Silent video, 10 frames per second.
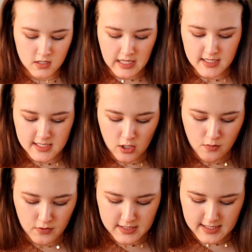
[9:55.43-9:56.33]
They
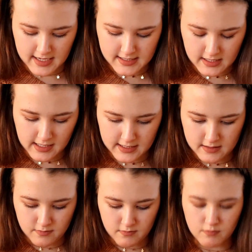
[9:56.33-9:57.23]
so precisely
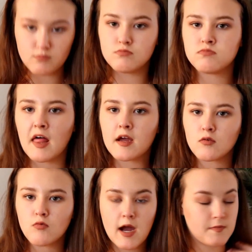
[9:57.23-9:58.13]

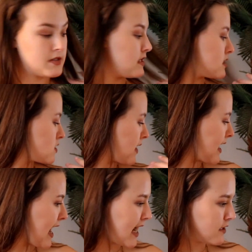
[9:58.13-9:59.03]
like wrapped this, so I
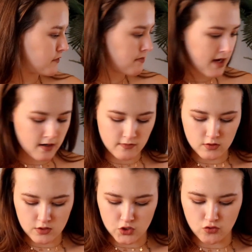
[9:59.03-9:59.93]
kind of feel bad
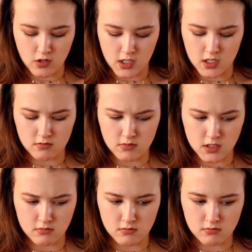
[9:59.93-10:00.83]
for destroying it,
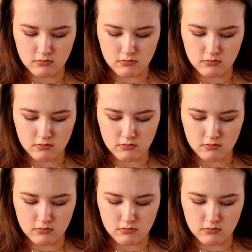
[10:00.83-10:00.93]
but.